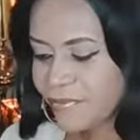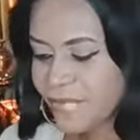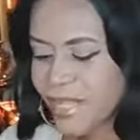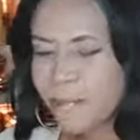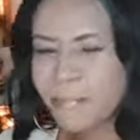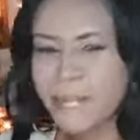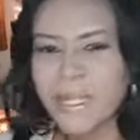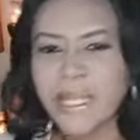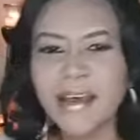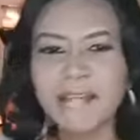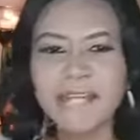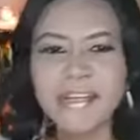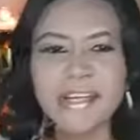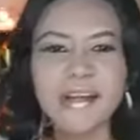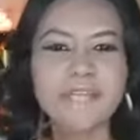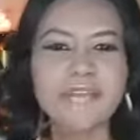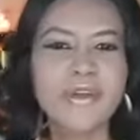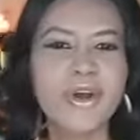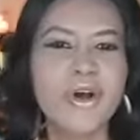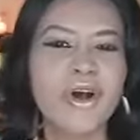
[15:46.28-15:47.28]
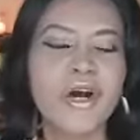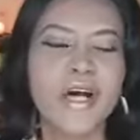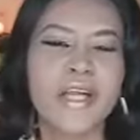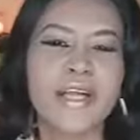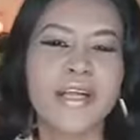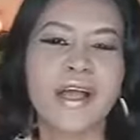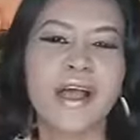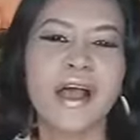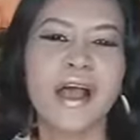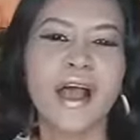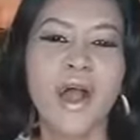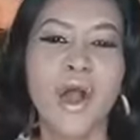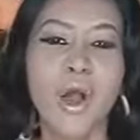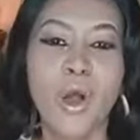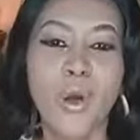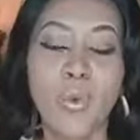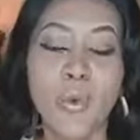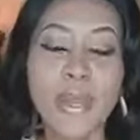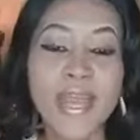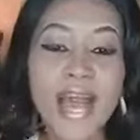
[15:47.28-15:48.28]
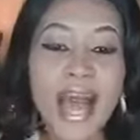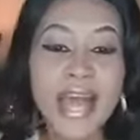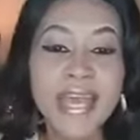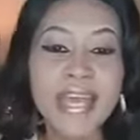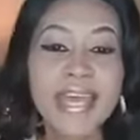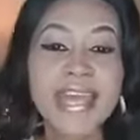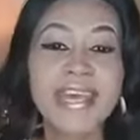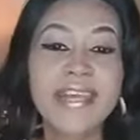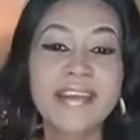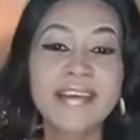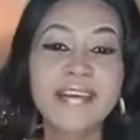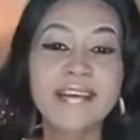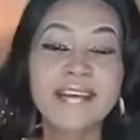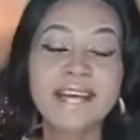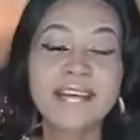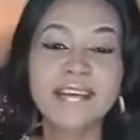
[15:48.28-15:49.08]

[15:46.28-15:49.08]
Beloved of God, we are in